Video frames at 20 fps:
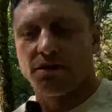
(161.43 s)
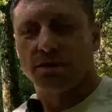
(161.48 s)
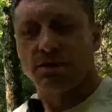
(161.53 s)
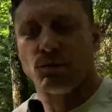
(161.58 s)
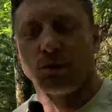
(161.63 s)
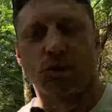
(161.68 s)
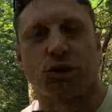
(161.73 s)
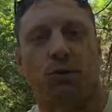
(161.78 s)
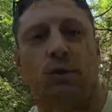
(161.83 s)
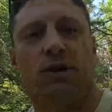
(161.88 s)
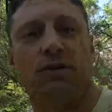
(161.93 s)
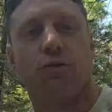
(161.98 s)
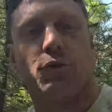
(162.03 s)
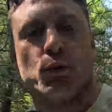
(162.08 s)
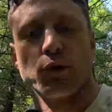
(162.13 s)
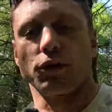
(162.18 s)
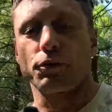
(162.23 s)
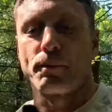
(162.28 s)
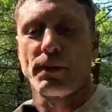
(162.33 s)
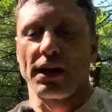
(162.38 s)
which ones
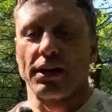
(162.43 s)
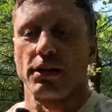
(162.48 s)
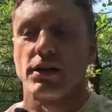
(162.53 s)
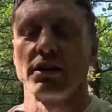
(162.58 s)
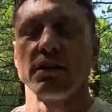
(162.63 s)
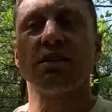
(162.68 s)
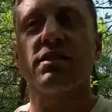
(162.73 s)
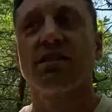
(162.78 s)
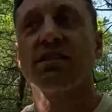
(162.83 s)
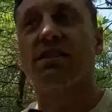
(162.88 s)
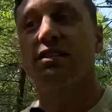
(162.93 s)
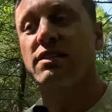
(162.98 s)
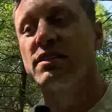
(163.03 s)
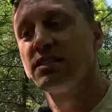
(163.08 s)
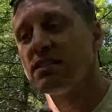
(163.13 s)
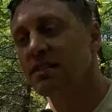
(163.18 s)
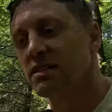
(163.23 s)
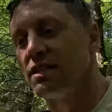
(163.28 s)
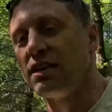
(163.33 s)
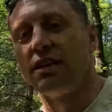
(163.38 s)
work better.
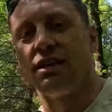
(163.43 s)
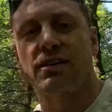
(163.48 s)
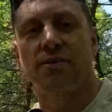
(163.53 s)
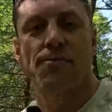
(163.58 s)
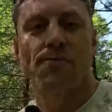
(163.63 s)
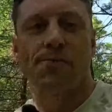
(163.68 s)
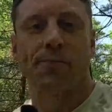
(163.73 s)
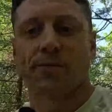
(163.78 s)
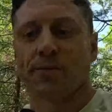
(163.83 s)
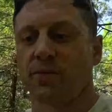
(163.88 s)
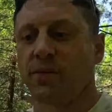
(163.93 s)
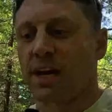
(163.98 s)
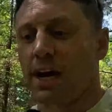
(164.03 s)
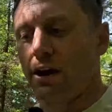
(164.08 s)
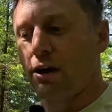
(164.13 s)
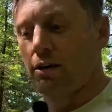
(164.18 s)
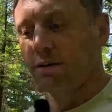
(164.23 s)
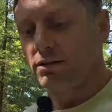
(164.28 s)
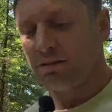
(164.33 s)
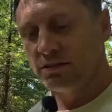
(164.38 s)

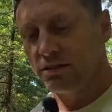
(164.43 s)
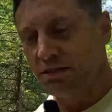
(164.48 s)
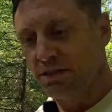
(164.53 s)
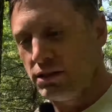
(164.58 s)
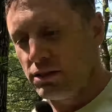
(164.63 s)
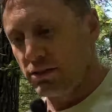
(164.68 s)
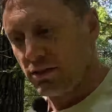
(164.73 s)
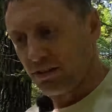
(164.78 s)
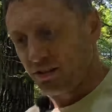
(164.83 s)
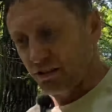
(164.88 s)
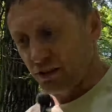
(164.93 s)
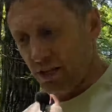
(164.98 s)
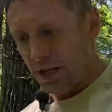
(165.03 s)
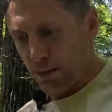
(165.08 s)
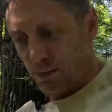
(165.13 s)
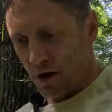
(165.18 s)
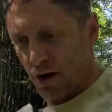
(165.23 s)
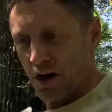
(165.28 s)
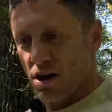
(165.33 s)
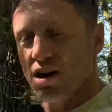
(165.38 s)
Now,
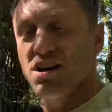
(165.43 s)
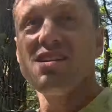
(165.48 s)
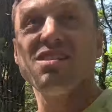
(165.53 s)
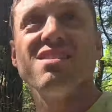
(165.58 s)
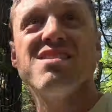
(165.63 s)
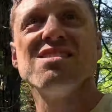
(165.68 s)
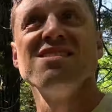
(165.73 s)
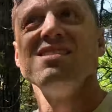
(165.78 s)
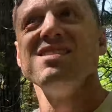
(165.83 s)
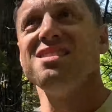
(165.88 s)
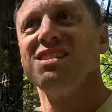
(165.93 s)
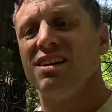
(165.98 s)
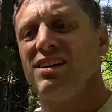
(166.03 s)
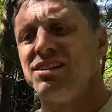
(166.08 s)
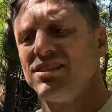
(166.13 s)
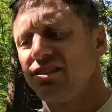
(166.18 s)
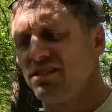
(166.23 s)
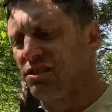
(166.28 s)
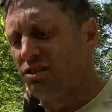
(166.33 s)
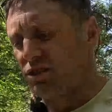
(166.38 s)
disclaimer,
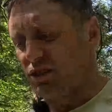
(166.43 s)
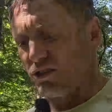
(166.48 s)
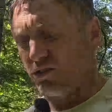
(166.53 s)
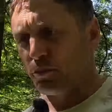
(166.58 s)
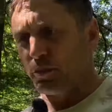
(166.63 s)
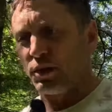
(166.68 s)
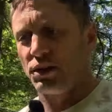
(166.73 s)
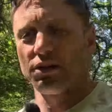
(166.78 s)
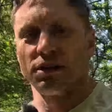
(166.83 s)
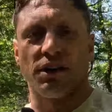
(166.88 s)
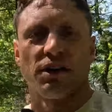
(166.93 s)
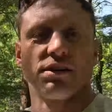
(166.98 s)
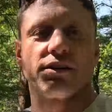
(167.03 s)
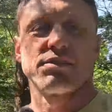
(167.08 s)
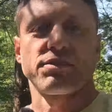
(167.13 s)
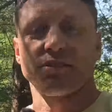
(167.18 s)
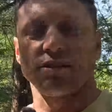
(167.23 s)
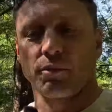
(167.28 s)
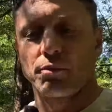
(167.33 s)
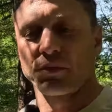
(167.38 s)
just
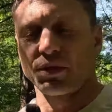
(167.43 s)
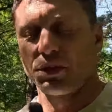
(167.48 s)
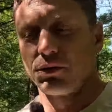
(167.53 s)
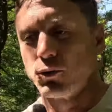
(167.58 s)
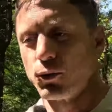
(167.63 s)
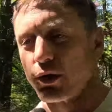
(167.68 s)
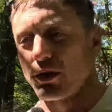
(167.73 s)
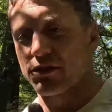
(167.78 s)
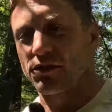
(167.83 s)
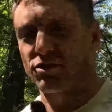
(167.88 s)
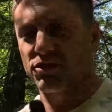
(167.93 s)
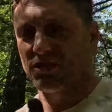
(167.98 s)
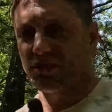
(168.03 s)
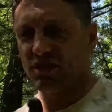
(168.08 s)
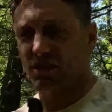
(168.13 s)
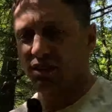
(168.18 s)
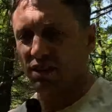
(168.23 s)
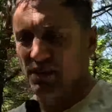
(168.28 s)
because something works